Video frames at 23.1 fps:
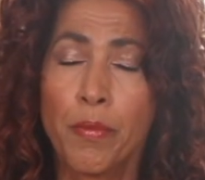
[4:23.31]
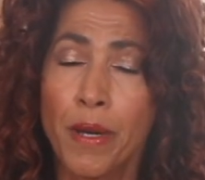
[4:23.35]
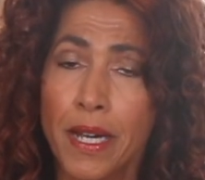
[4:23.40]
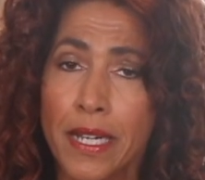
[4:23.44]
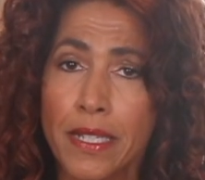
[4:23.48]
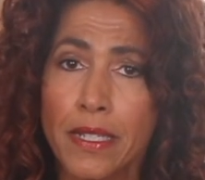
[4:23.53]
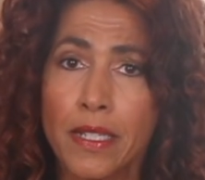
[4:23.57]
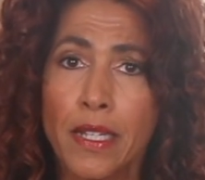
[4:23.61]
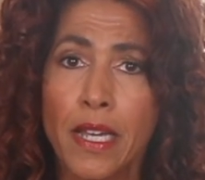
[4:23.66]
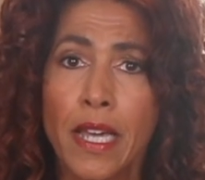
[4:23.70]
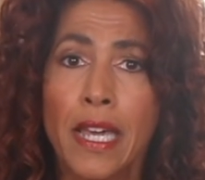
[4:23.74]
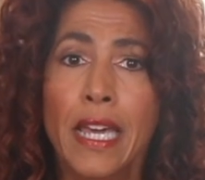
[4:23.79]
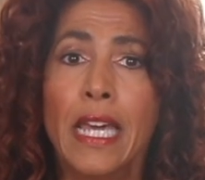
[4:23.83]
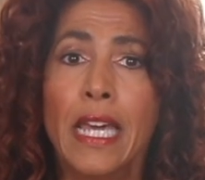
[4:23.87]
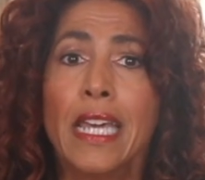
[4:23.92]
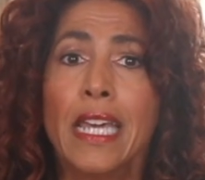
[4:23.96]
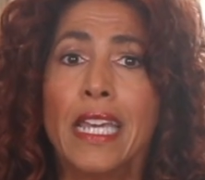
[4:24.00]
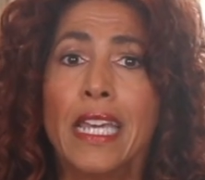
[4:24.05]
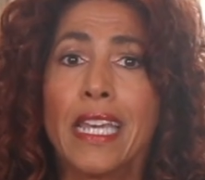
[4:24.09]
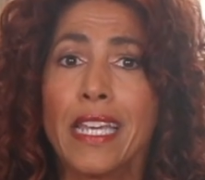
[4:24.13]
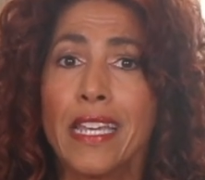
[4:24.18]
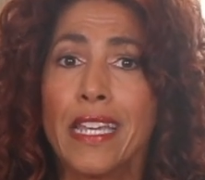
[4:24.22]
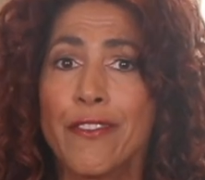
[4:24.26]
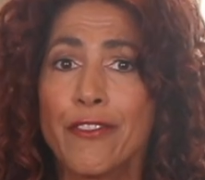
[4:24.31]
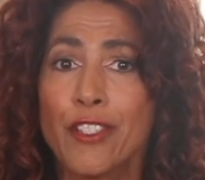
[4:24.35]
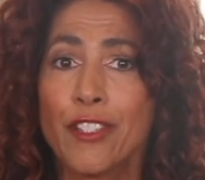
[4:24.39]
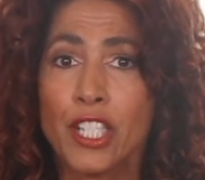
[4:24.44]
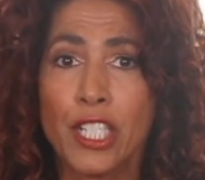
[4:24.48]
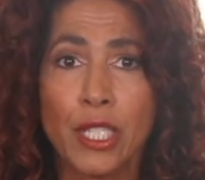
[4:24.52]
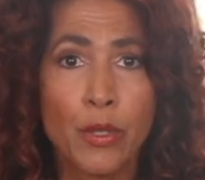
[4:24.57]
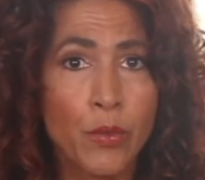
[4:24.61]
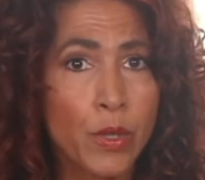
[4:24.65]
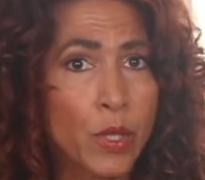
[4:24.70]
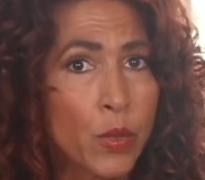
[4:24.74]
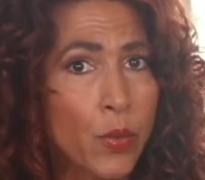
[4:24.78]
But if
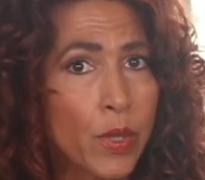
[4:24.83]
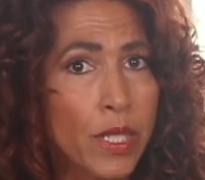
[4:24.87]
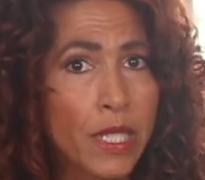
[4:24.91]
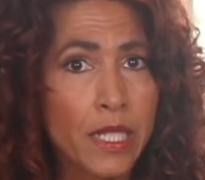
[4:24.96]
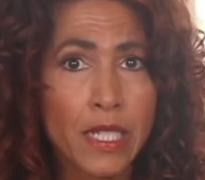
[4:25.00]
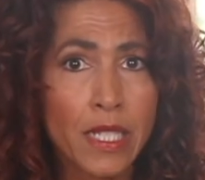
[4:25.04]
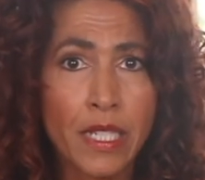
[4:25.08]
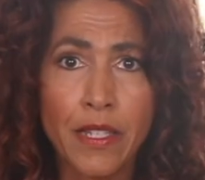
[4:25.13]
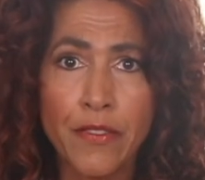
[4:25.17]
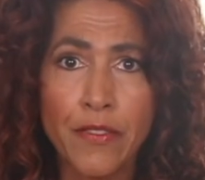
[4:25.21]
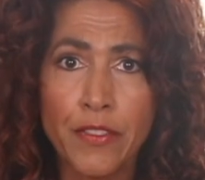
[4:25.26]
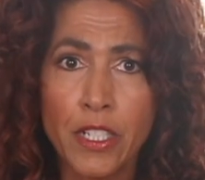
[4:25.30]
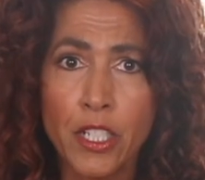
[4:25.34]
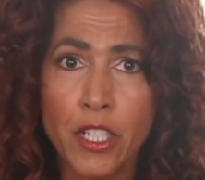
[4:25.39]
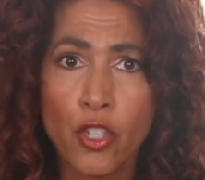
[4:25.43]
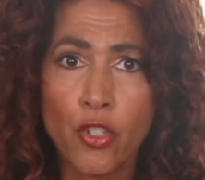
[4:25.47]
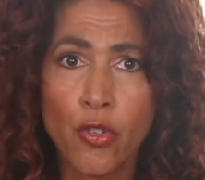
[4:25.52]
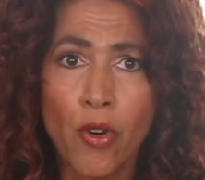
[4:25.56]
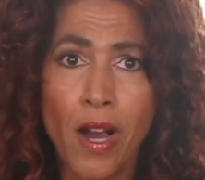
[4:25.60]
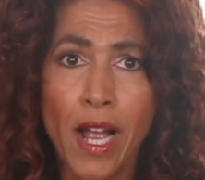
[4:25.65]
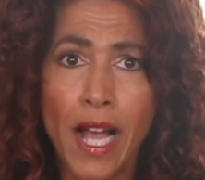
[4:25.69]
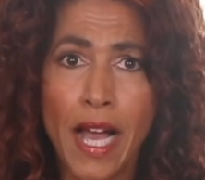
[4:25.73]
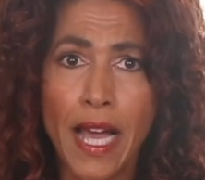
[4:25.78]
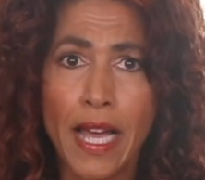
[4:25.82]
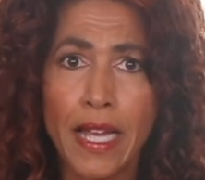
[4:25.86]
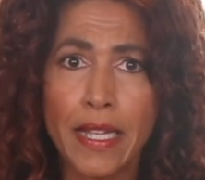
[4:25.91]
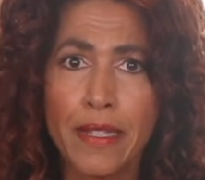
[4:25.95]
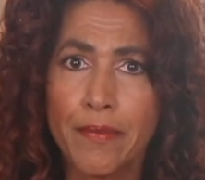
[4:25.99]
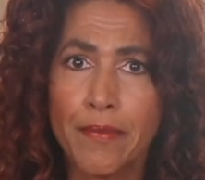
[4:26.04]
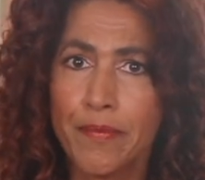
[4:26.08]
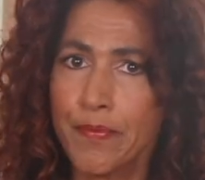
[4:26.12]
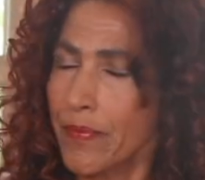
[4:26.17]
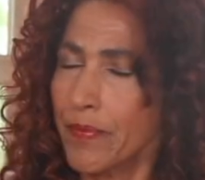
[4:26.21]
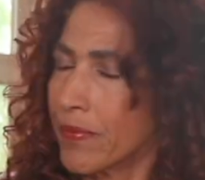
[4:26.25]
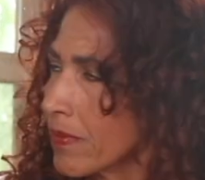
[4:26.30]
she was willing to give it a try,